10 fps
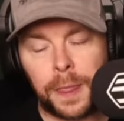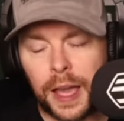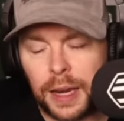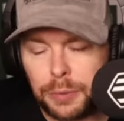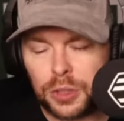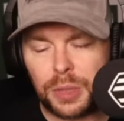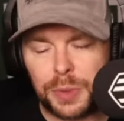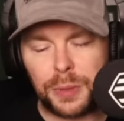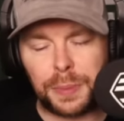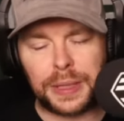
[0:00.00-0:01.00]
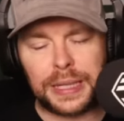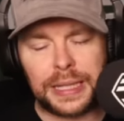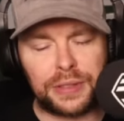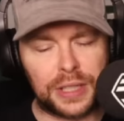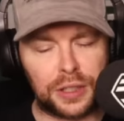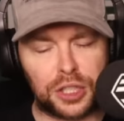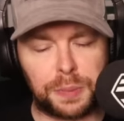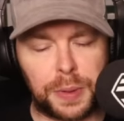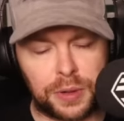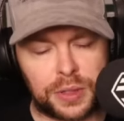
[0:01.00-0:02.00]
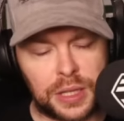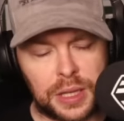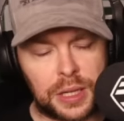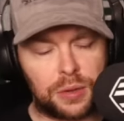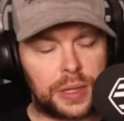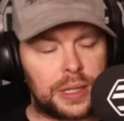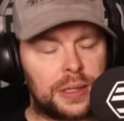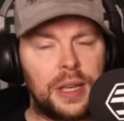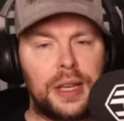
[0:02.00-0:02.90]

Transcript: And I'm not someone that believes in conspiracy theories